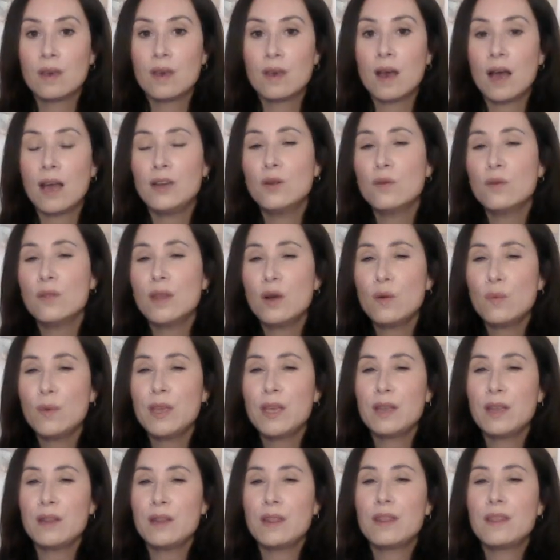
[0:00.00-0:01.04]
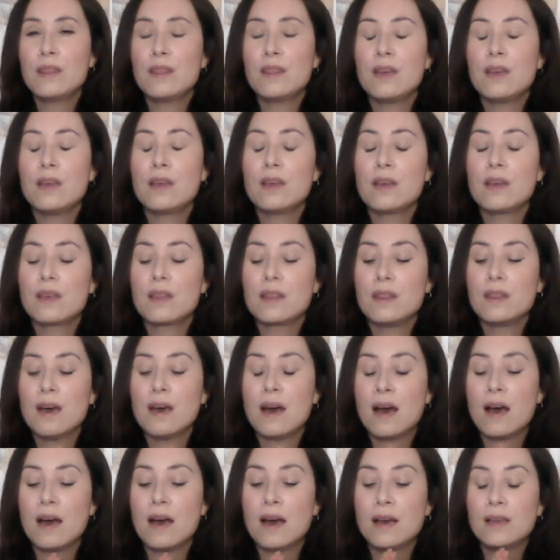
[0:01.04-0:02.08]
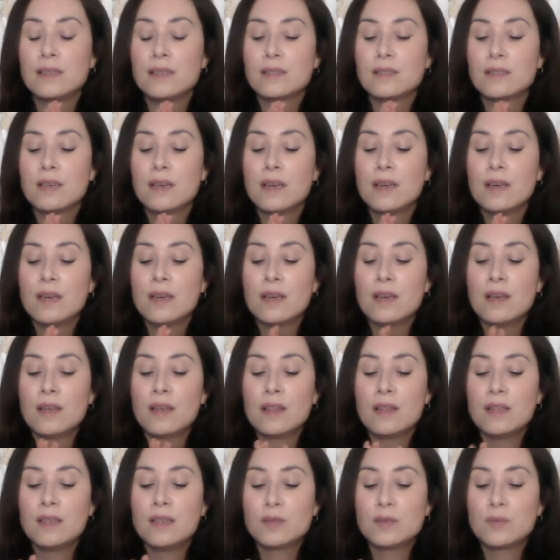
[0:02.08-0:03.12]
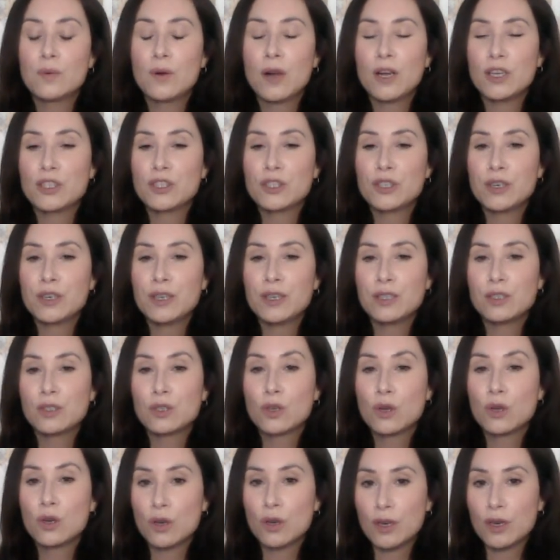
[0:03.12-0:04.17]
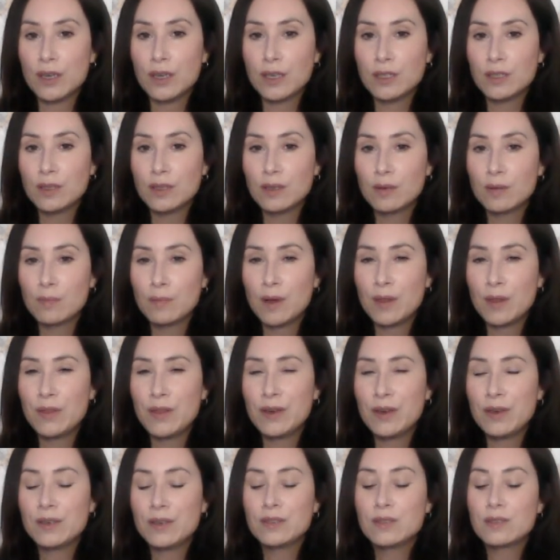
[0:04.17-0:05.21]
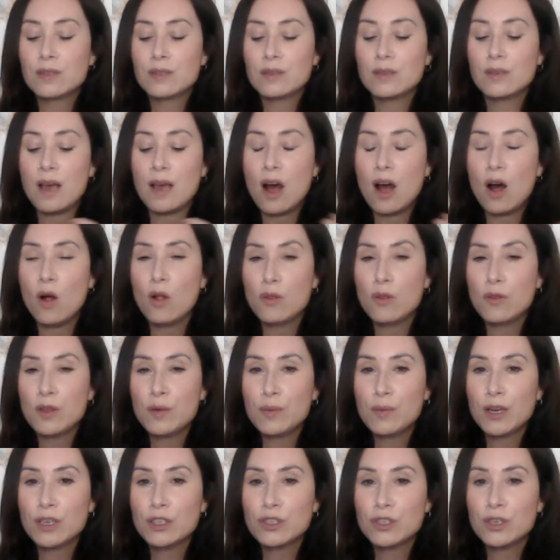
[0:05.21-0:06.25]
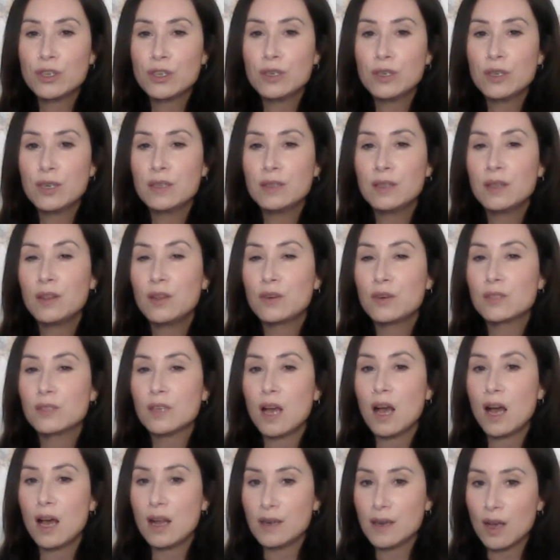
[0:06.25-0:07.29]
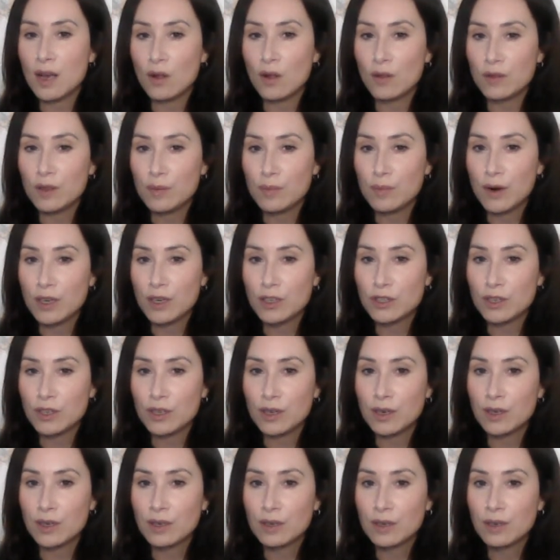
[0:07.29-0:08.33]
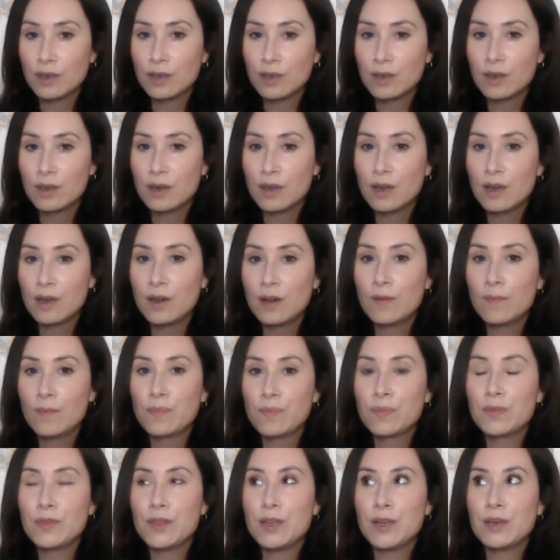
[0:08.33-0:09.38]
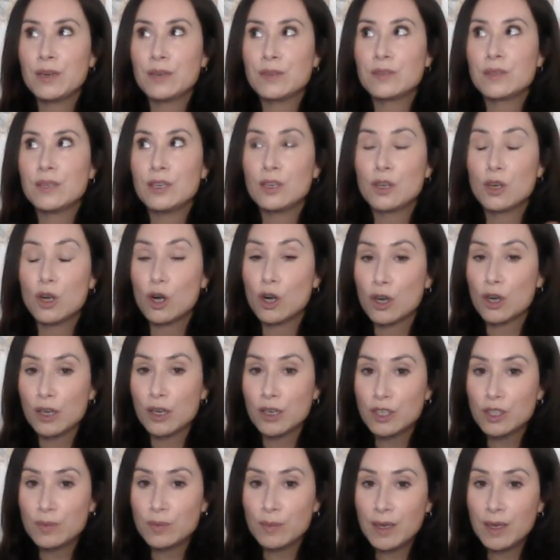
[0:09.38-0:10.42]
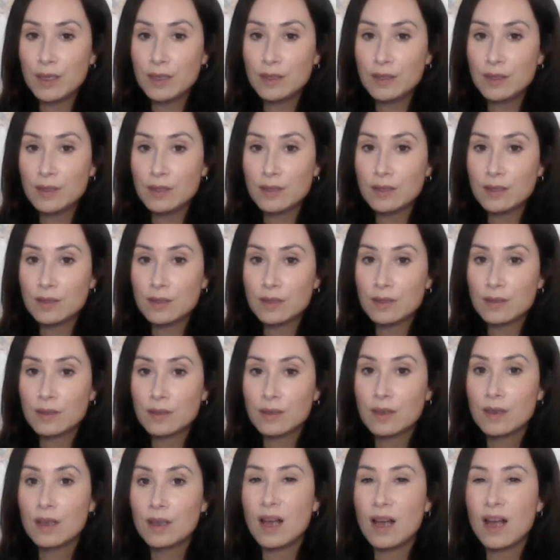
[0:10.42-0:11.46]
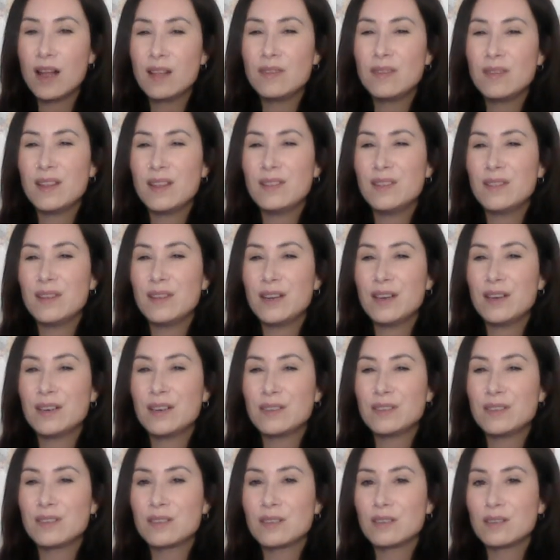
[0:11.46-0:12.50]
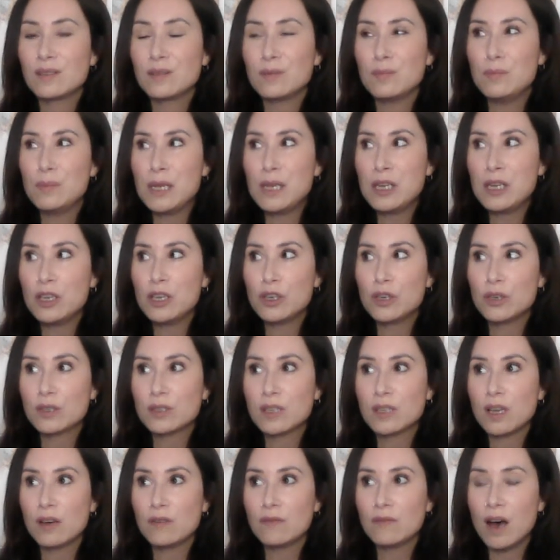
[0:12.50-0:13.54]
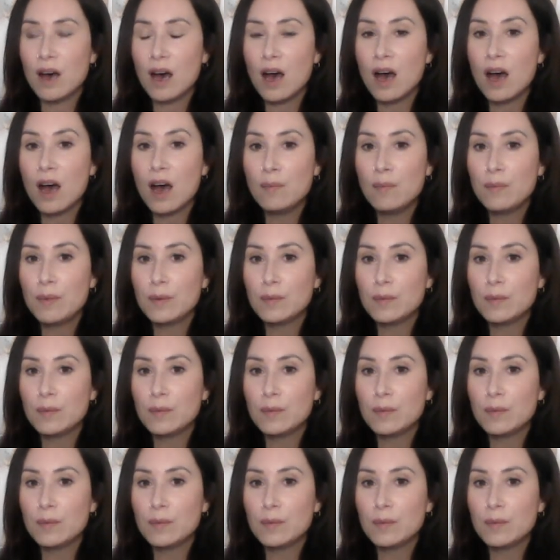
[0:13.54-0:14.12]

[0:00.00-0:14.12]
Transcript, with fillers: I know that we can think that this pressure is good, but there's healthy pressure and then there's unhealthy pressure. There's encouragement and then there's beating yourself up.